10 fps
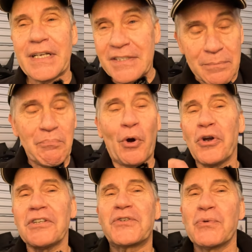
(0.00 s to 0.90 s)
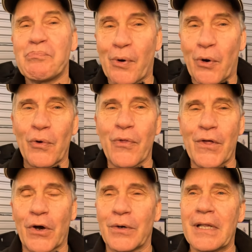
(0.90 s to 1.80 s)
It's important to both,
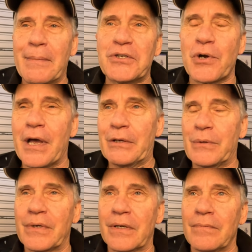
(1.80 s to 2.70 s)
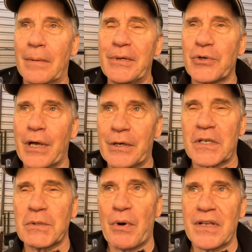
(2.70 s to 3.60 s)
though, and let me try to
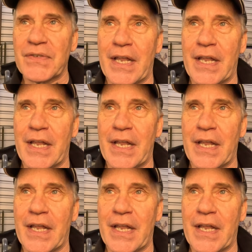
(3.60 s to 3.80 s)
express